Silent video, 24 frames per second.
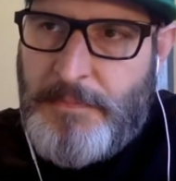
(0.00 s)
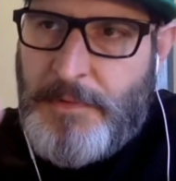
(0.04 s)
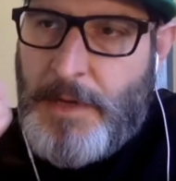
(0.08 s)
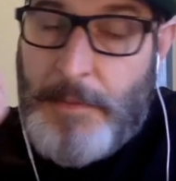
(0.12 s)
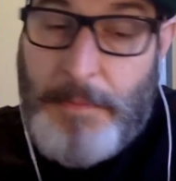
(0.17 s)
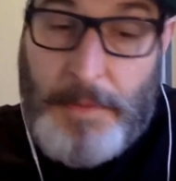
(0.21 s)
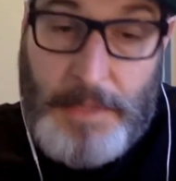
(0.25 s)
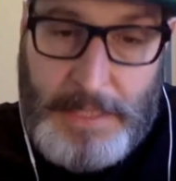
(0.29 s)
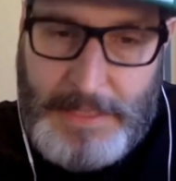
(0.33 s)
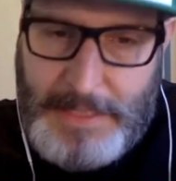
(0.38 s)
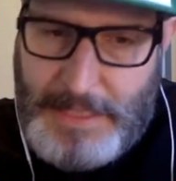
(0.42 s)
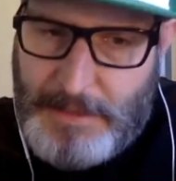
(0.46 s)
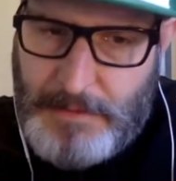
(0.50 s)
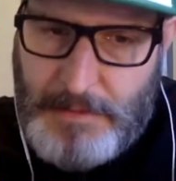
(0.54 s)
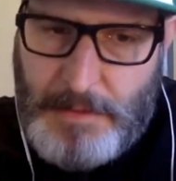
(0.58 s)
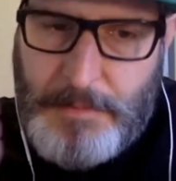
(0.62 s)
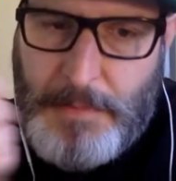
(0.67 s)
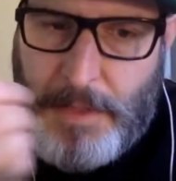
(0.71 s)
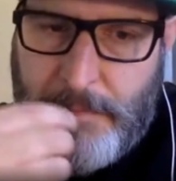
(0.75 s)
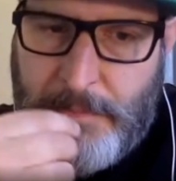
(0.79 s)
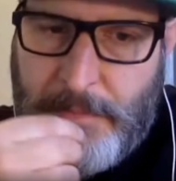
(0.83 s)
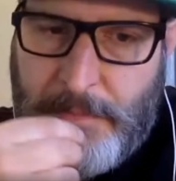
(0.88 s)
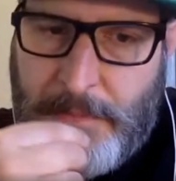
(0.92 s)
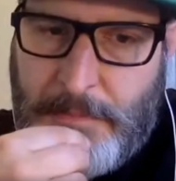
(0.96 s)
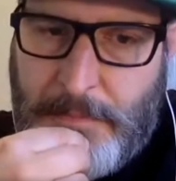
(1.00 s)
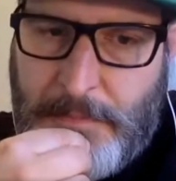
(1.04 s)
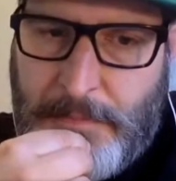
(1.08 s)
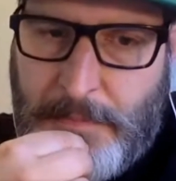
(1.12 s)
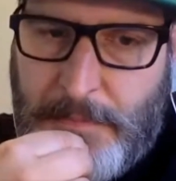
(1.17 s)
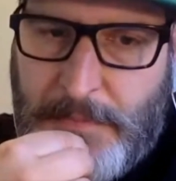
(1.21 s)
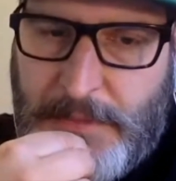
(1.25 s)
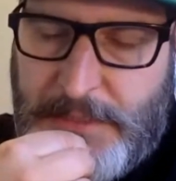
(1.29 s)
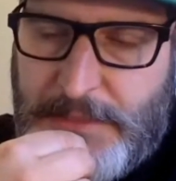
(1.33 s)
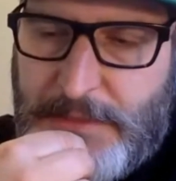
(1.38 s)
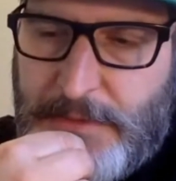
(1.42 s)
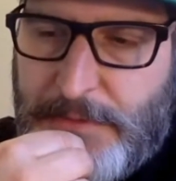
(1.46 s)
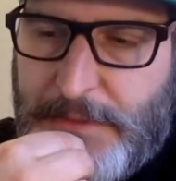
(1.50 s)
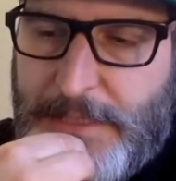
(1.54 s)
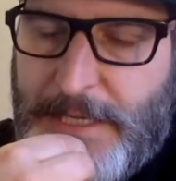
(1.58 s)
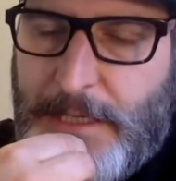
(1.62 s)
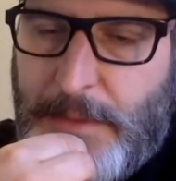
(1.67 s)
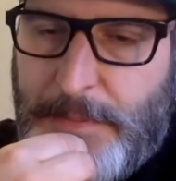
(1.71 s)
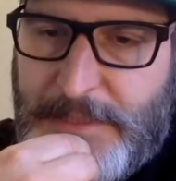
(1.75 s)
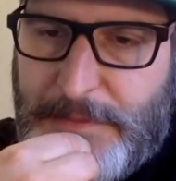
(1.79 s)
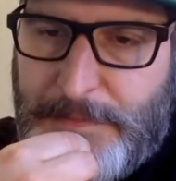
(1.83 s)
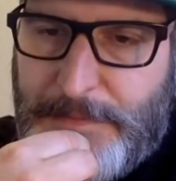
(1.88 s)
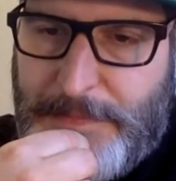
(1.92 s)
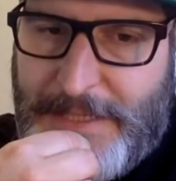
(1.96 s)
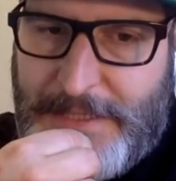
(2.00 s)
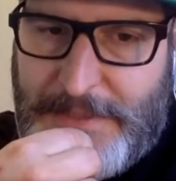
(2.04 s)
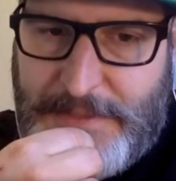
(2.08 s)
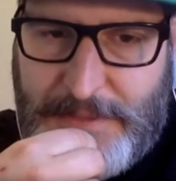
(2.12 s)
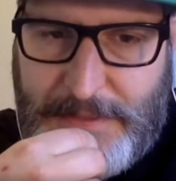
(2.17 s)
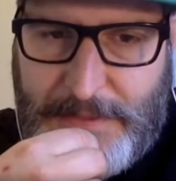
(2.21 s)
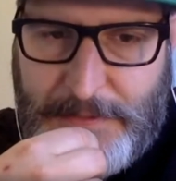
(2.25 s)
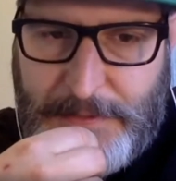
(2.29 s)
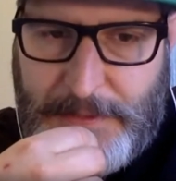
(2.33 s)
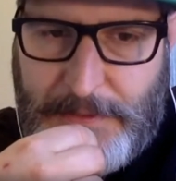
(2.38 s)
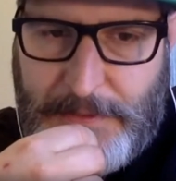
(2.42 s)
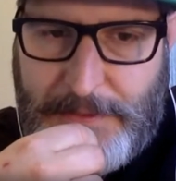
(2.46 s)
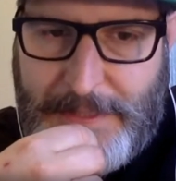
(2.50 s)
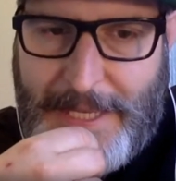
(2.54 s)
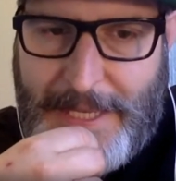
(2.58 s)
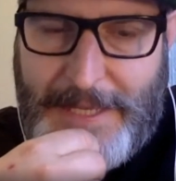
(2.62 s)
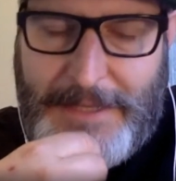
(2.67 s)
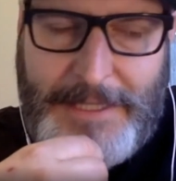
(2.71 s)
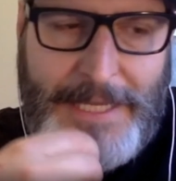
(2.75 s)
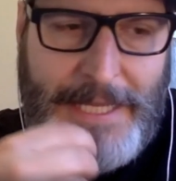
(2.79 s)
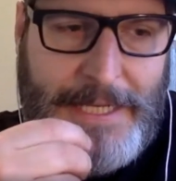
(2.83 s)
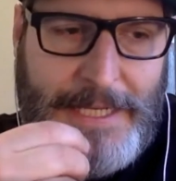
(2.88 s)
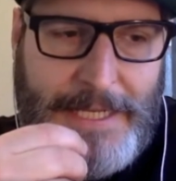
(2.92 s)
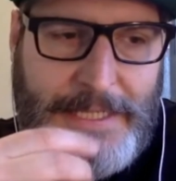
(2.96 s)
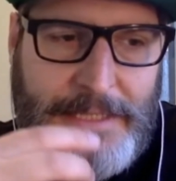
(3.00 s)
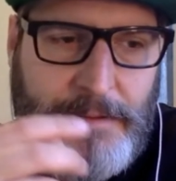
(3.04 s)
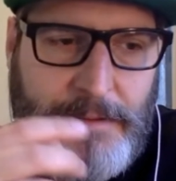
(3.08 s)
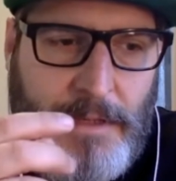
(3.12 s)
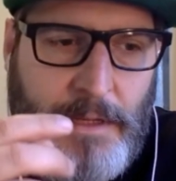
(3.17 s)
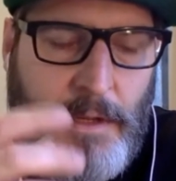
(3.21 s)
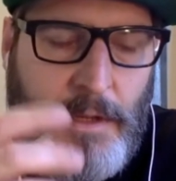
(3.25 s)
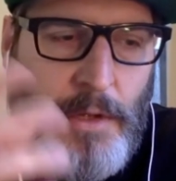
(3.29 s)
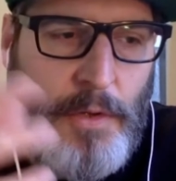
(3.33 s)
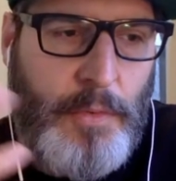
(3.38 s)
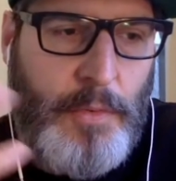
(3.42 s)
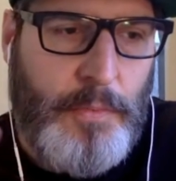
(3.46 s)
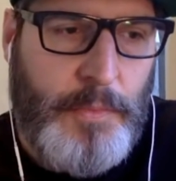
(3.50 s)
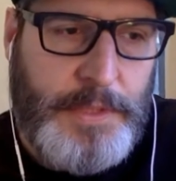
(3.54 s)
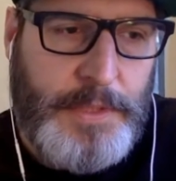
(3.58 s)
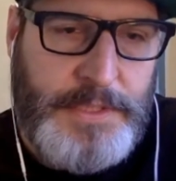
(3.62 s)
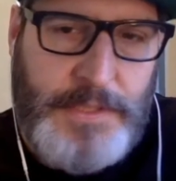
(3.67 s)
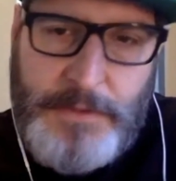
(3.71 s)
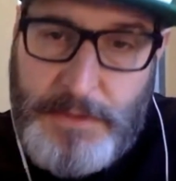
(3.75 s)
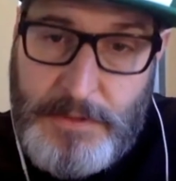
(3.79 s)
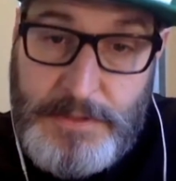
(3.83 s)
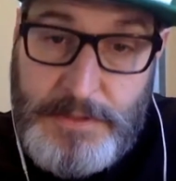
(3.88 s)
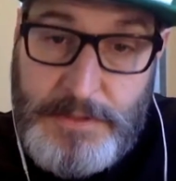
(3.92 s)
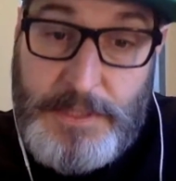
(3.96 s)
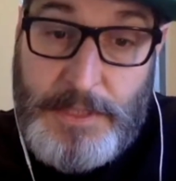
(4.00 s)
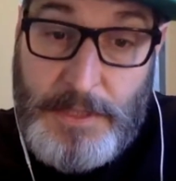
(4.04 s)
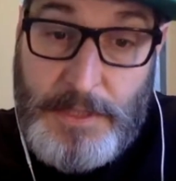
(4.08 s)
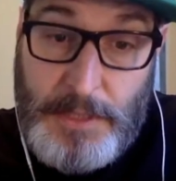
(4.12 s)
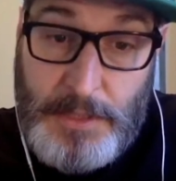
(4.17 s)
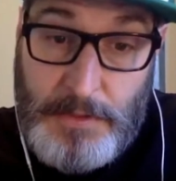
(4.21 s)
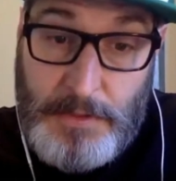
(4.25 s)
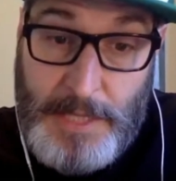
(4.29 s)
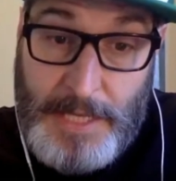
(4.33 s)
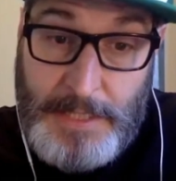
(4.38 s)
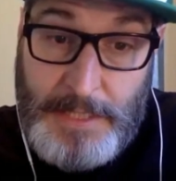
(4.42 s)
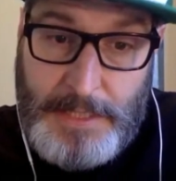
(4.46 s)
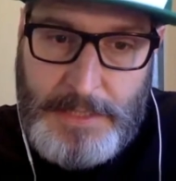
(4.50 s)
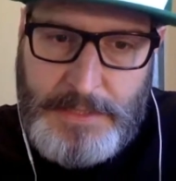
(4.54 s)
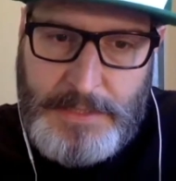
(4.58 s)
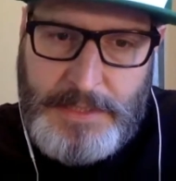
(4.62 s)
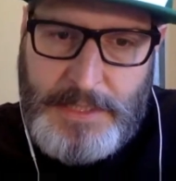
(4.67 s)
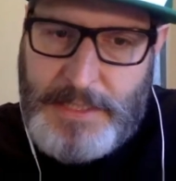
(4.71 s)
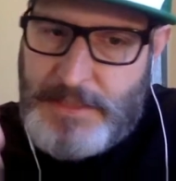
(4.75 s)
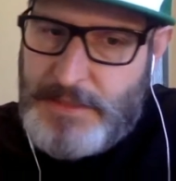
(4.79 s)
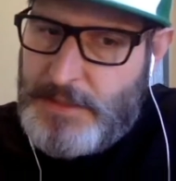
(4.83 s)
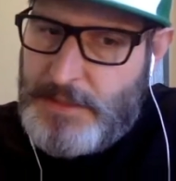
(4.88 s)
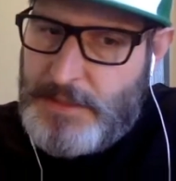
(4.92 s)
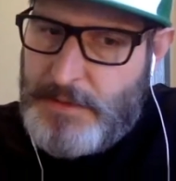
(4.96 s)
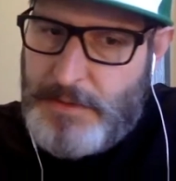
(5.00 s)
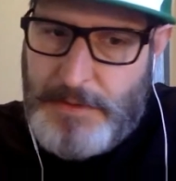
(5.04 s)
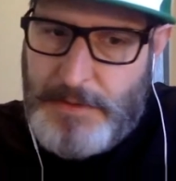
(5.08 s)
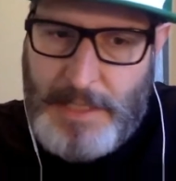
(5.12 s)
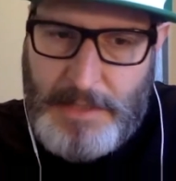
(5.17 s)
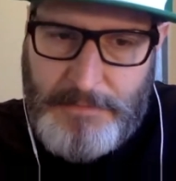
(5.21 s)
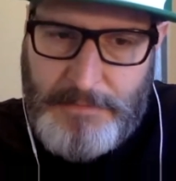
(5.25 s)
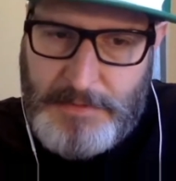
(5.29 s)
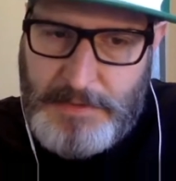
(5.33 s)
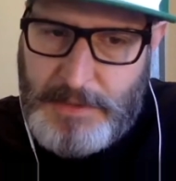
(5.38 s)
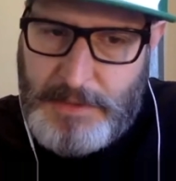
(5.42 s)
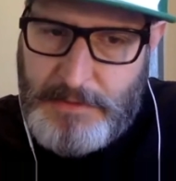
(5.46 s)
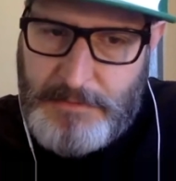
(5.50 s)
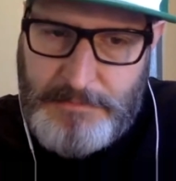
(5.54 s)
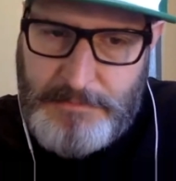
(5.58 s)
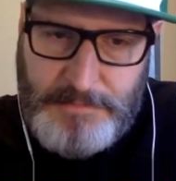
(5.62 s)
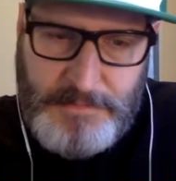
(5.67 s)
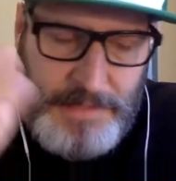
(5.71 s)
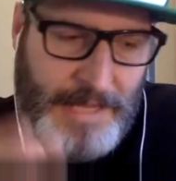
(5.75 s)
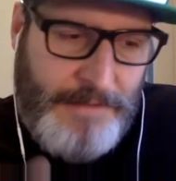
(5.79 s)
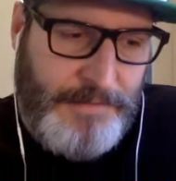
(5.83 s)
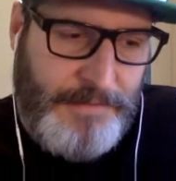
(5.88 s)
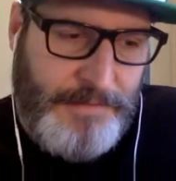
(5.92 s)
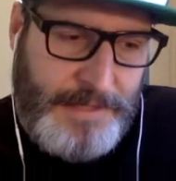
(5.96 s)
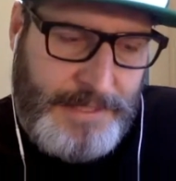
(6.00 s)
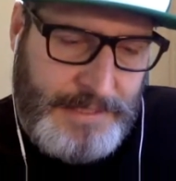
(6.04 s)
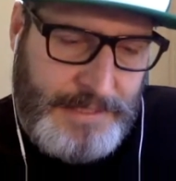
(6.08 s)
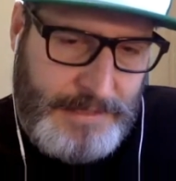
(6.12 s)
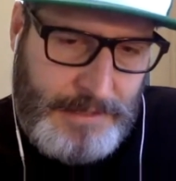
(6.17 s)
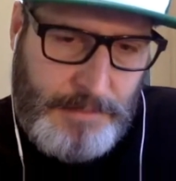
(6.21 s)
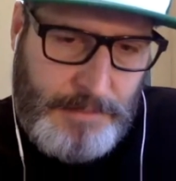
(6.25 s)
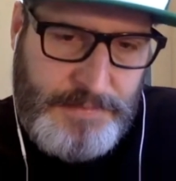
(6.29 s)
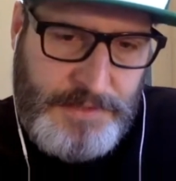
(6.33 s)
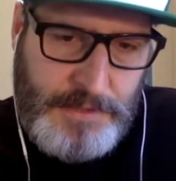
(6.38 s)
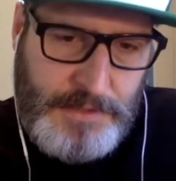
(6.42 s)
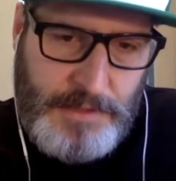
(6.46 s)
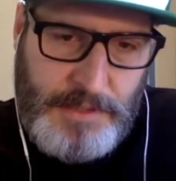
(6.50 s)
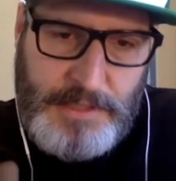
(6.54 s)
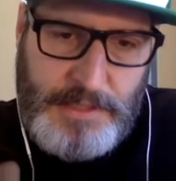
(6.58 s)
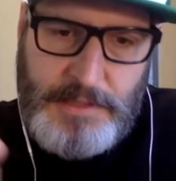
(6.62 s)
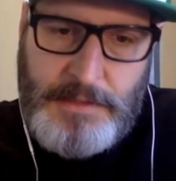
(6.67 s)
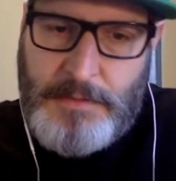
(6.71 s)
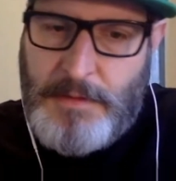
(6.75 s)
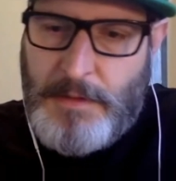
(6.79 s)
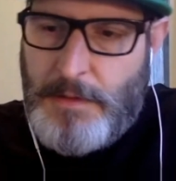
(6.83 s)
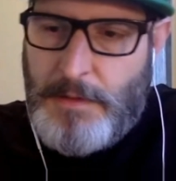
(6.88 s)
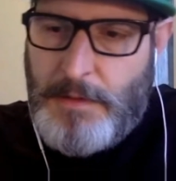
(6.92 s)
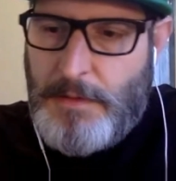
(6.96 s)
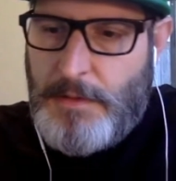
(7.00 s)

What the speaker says: I'm a medicinal cannabis patient here in the UK. And again, we're so used to the NHS, you have us kind of everything subsidized.